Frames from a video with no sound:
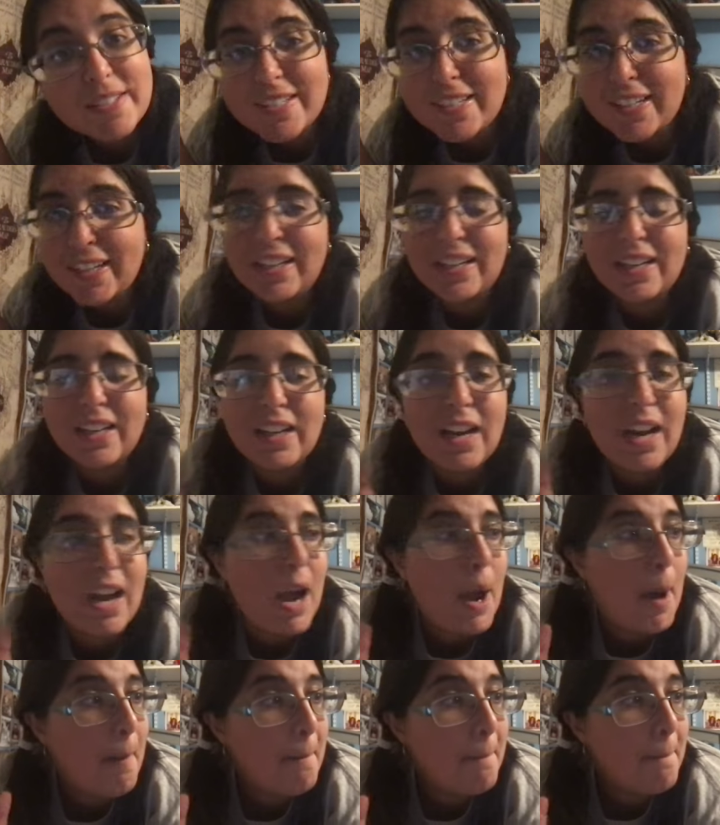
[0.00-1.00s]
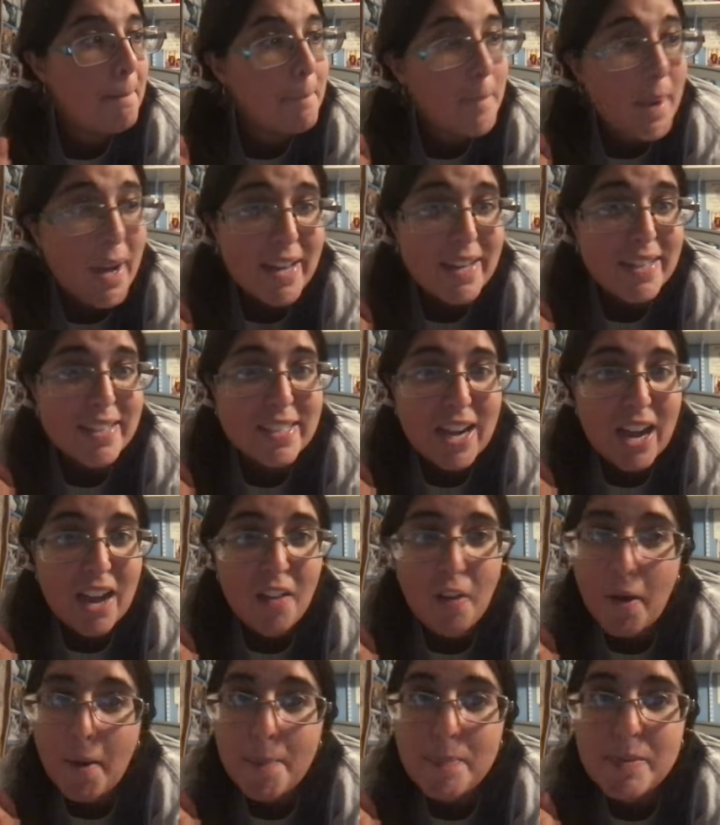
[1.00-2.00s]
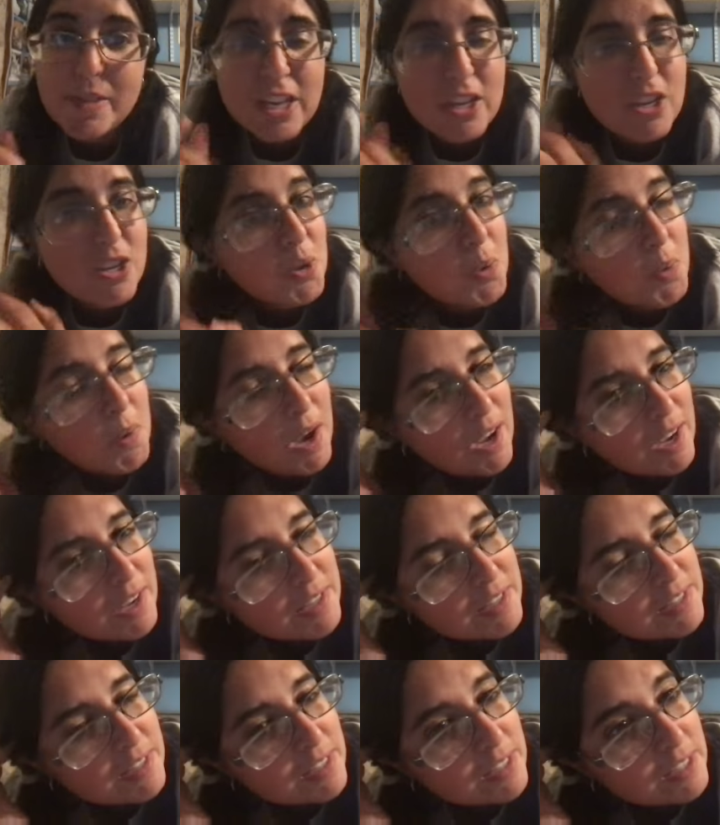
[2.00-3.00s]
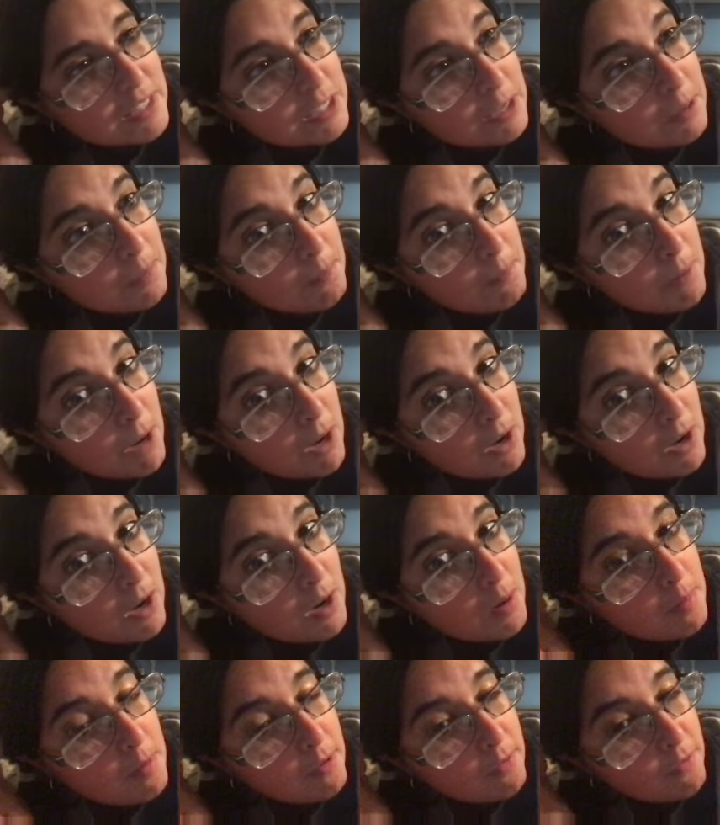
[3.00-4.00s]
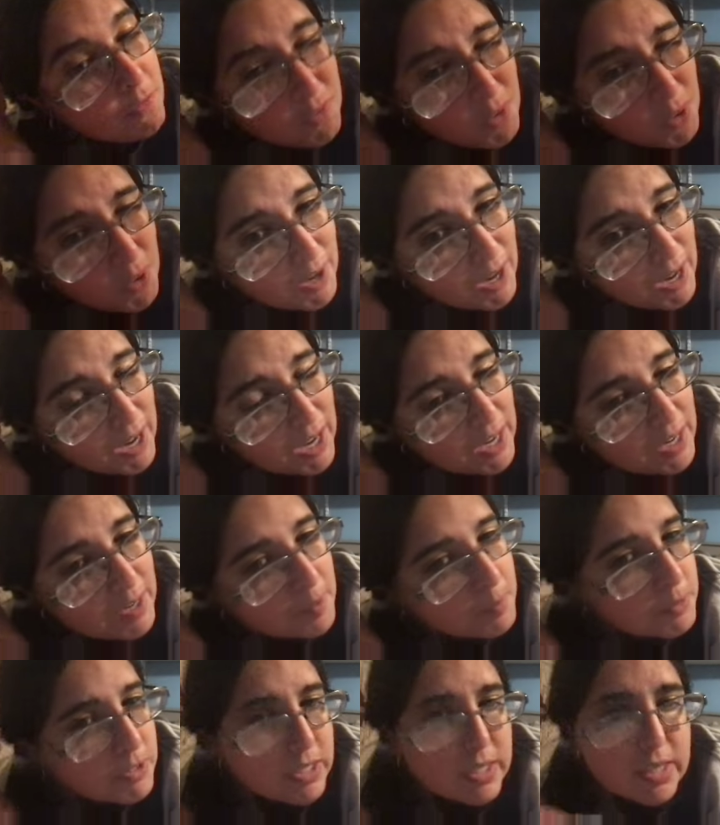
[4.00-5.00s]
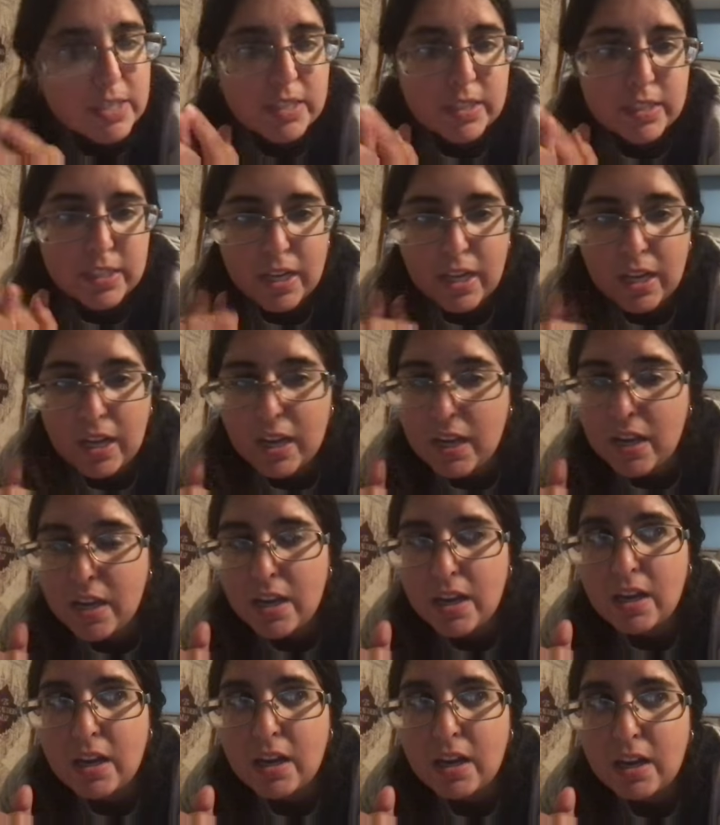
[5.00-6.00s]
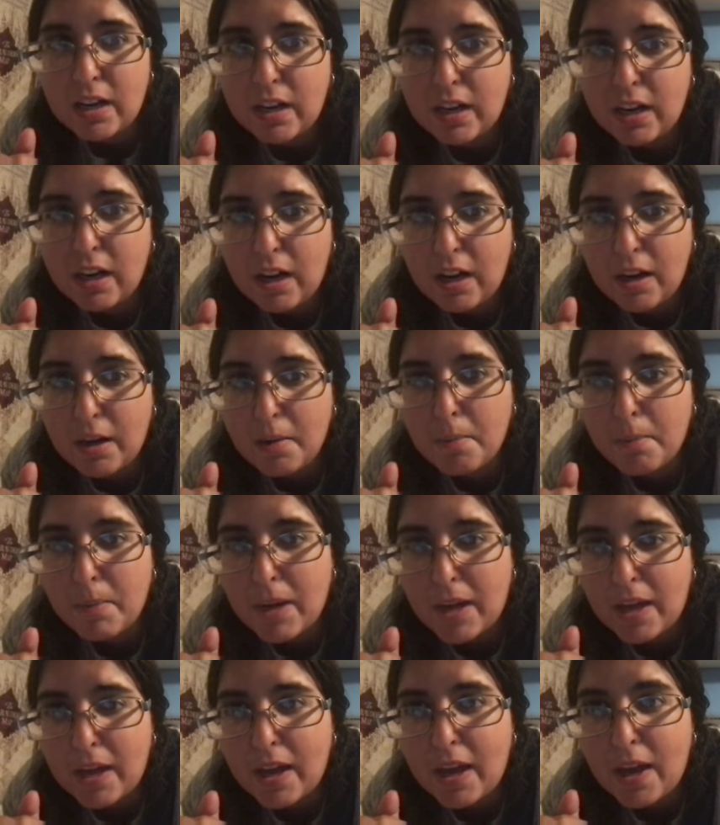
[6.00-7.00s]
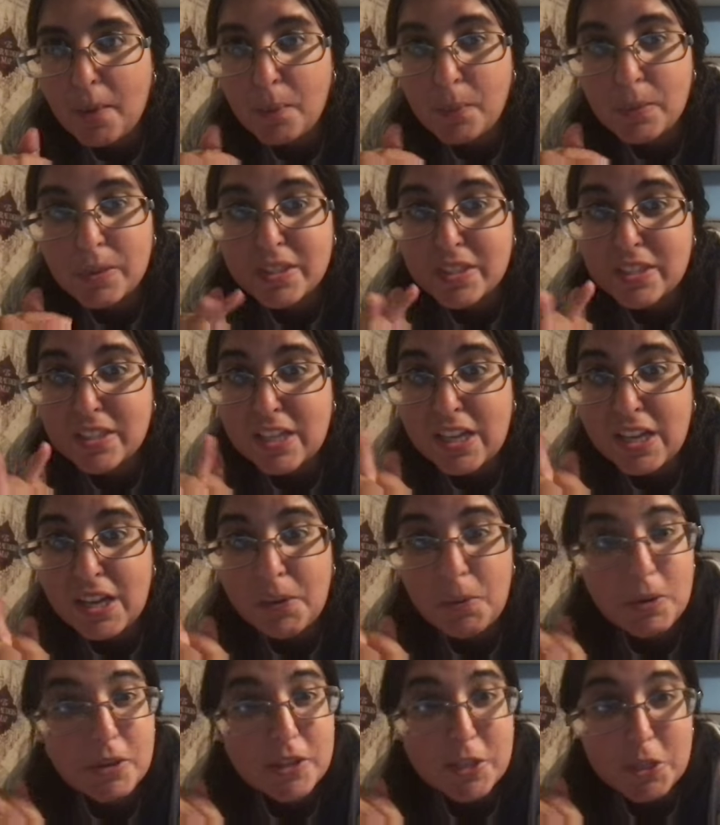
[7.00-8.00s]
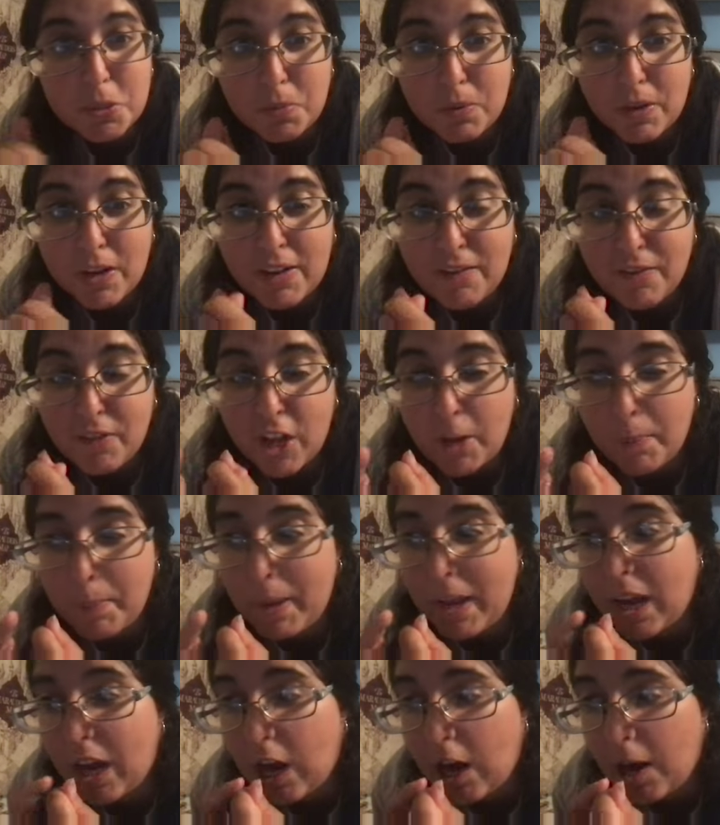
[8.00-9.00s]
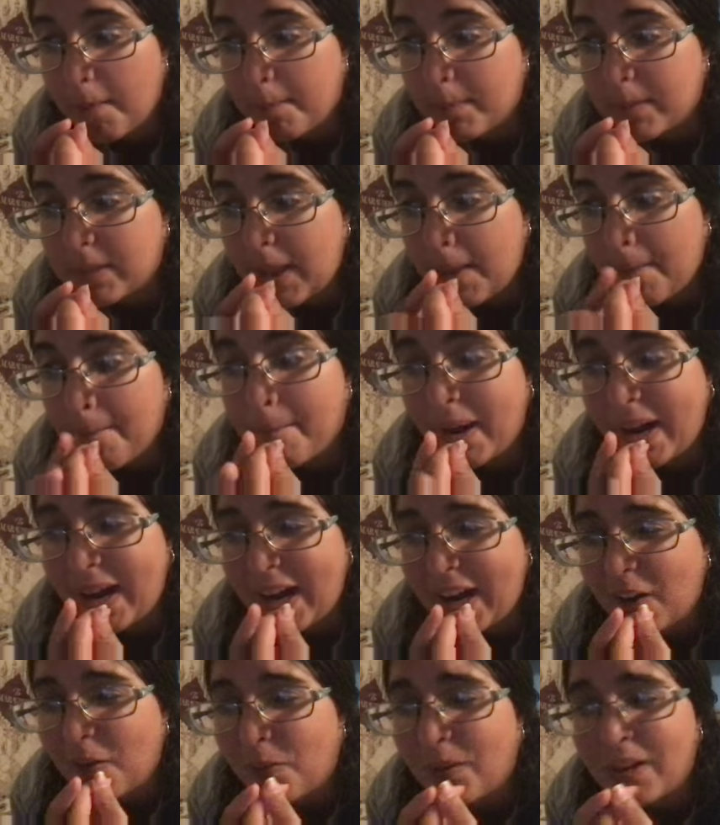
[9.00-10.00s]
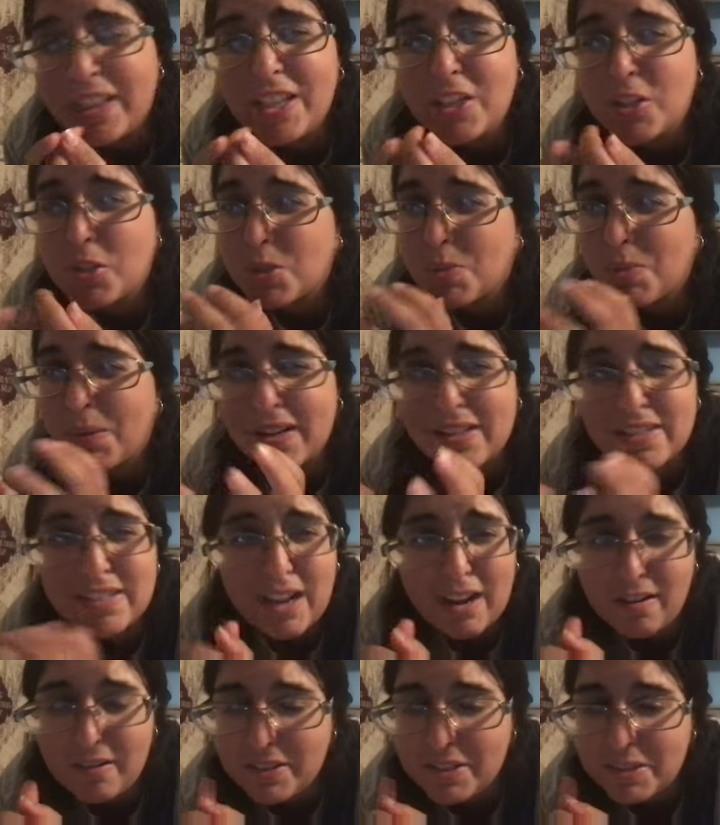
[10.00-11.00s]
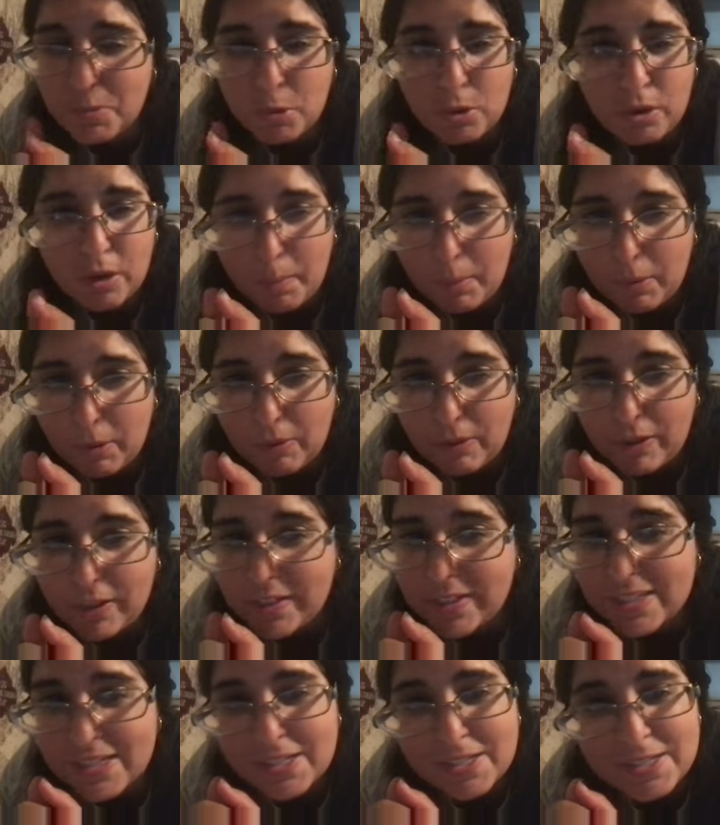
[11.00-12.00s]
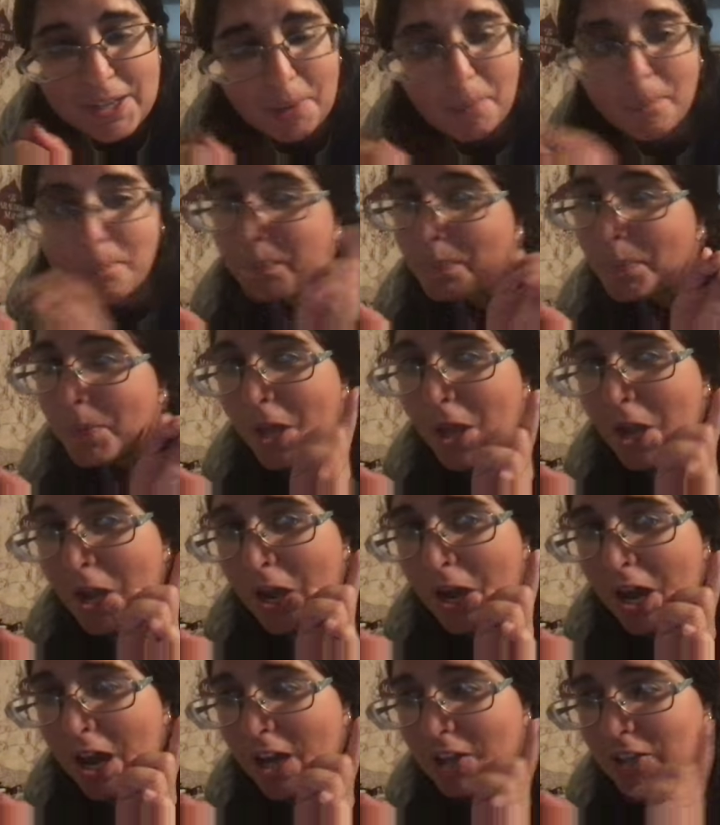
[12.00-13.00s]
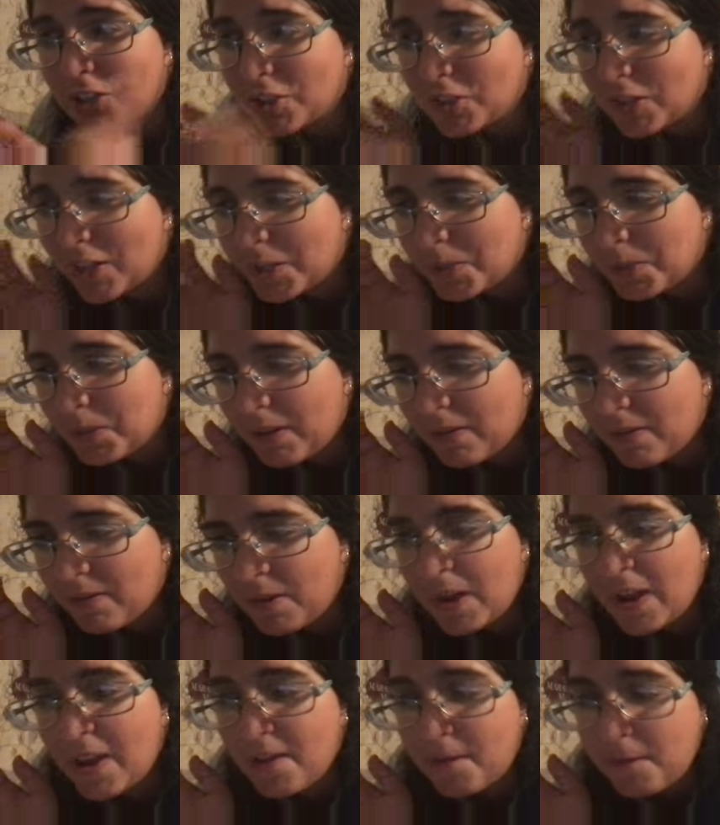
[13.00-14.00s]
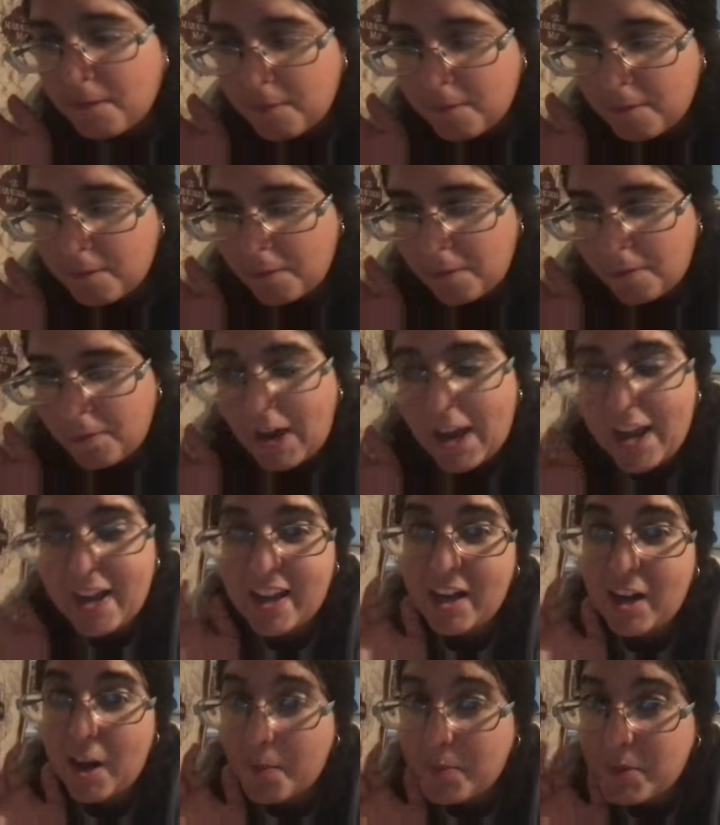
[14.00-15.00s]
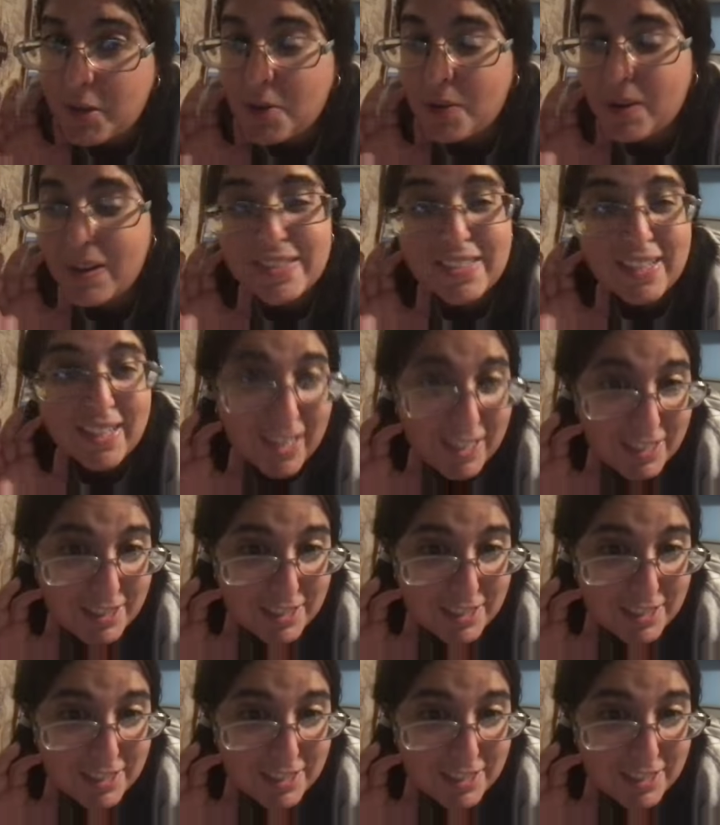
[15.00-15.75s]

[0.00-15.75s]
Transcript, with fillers: see. But I'll update you guys tomorrow before I head into the city. Um, and we'll see what this reading vlog becomes. But I really just want to tackle some creepy reads. So I'll talk to you guys when I, if I can update you guys again